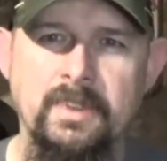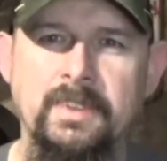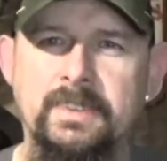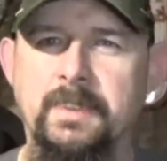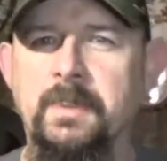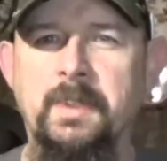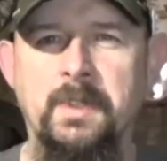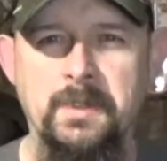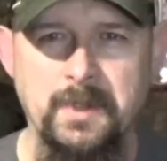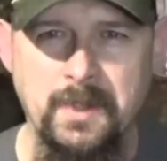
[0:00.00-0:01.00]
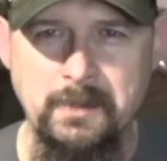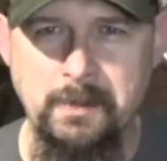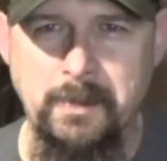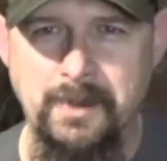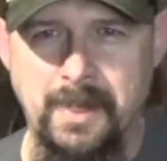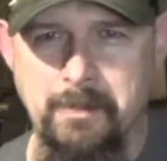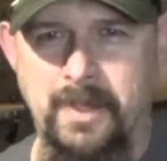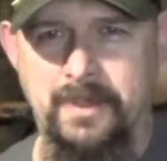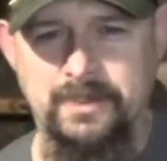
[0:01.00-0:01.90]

So, hold on, we'll be right back.